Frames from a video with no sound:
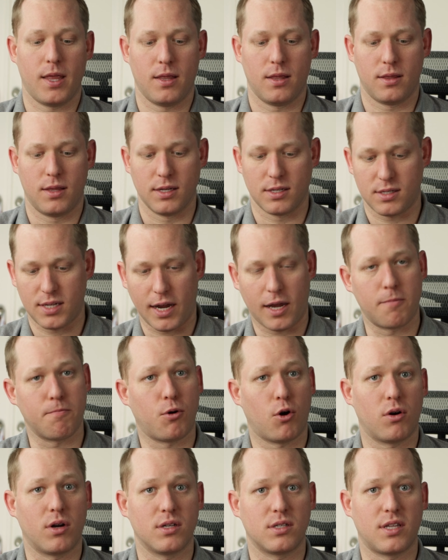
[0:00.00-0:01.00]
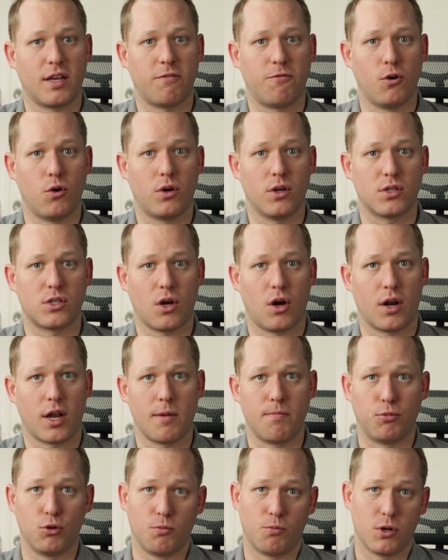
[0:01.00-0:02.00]
The second part is they focus on
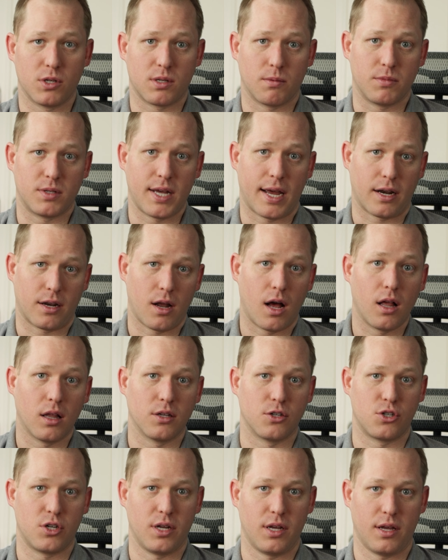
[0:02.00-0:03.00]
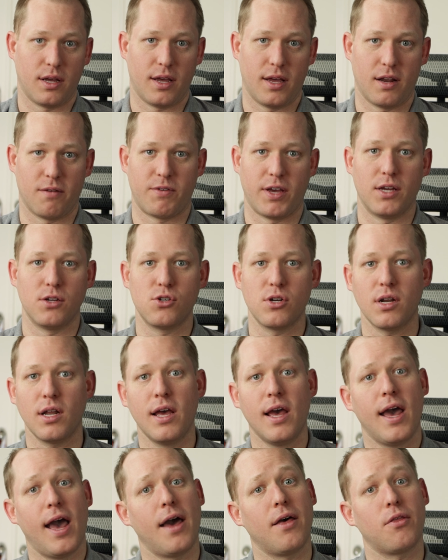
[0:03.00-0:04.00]
a Blue Prism technology innovation,
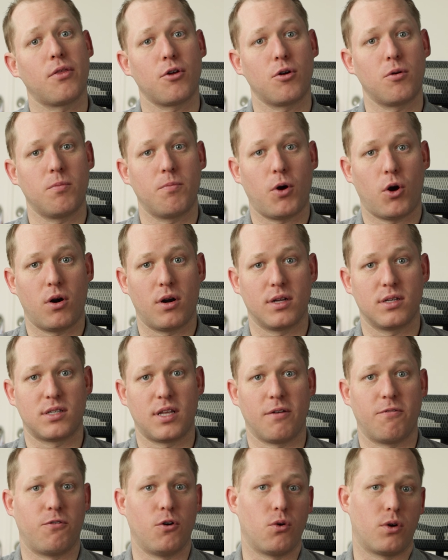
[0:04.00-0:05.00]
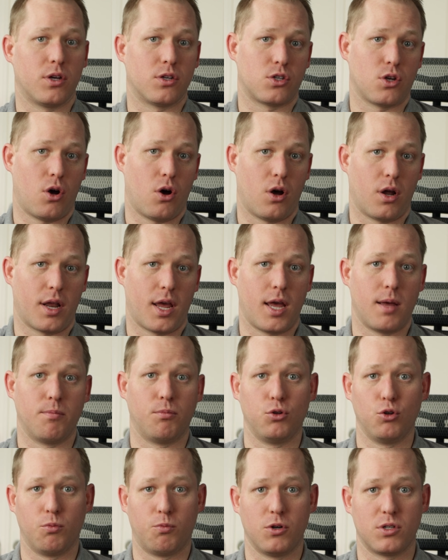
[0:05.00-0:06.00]
and the third part is they focus on a
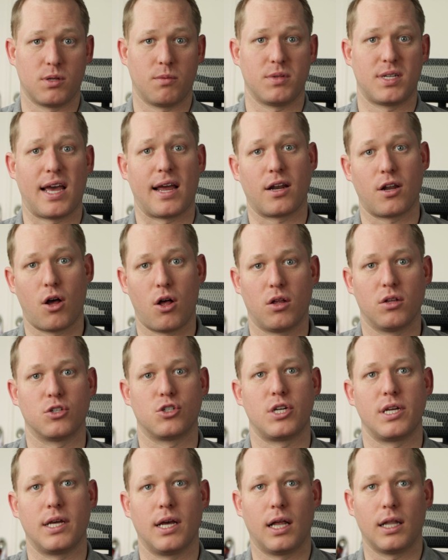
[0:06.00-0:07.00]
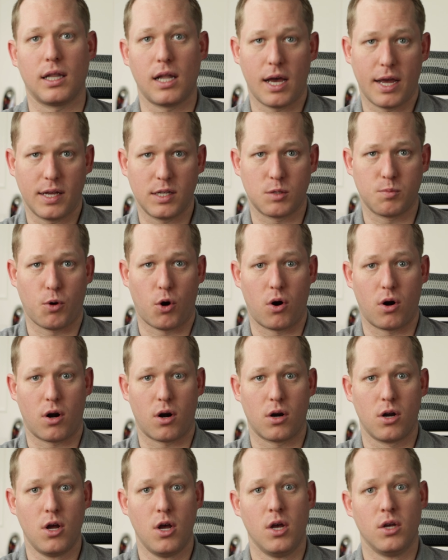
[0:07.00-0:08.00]
Blue Prism technology alliance
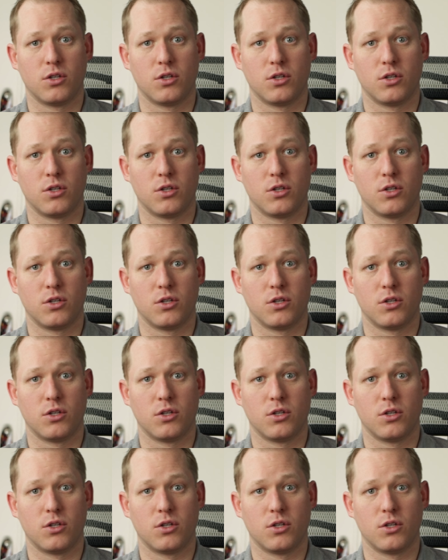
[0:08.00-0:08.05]
partner.